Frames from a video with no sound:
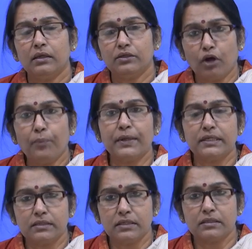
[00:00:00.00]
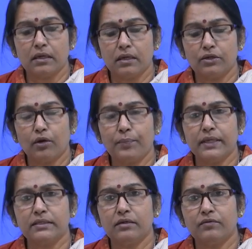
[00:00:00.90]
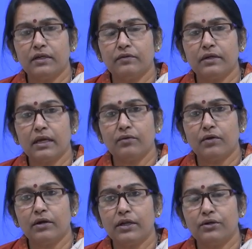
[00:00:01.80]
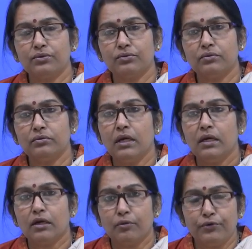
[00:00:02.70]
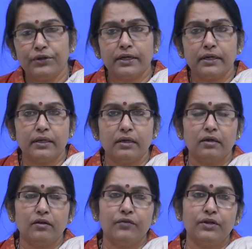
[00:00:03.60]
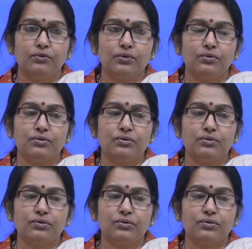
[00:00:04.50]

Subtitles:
topics, topics and whatever I wanted to communicate and convey to you.